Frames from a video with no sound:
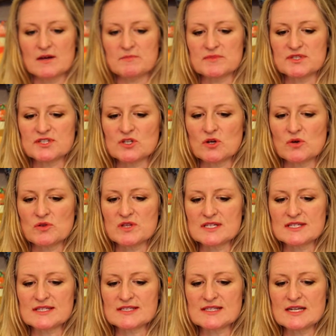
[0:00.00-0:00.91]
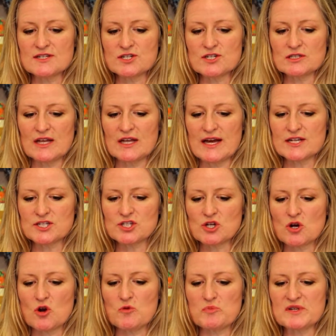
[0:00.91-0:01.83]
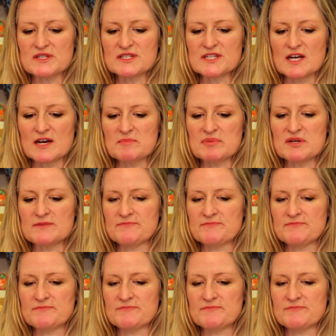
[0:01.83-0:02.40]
So this center latch opens up,